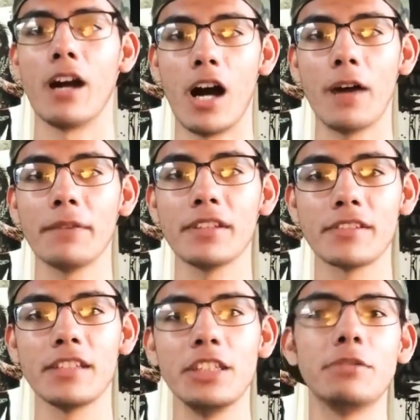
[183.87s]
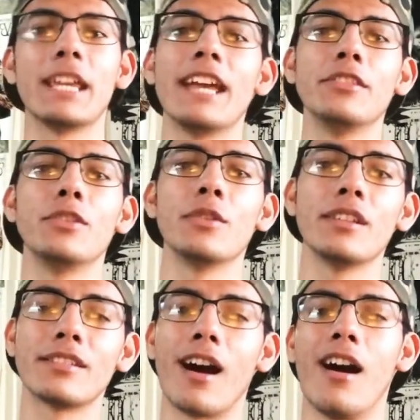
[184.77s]
Obviously, you can't do
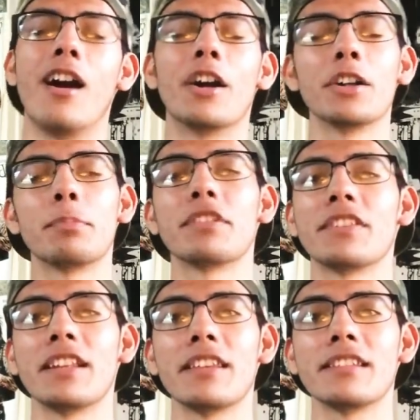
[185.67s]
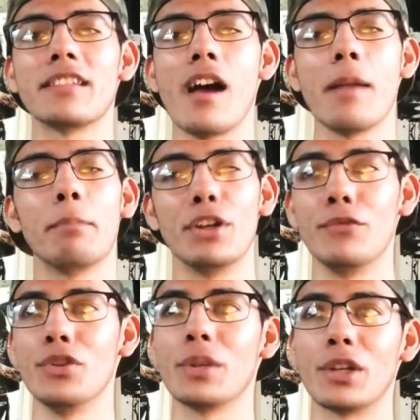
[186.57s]
this 100% of the time, but if
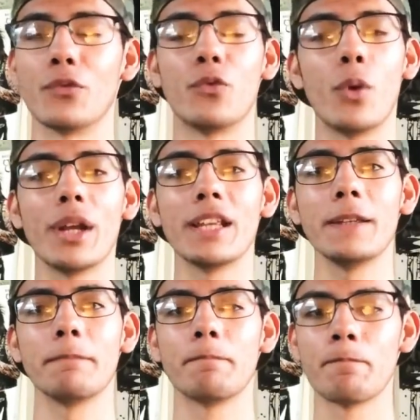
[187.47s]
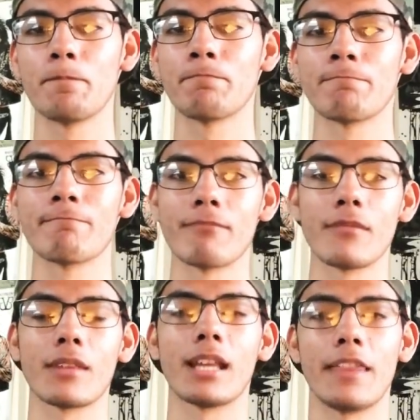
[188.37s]
you can avoid it,
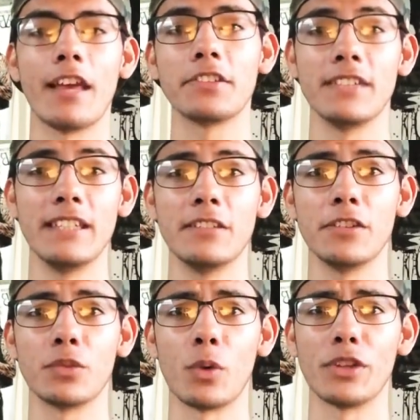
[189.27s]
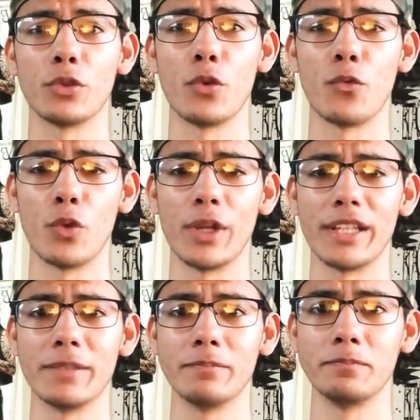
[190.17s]
that's the easiest way to avoid it.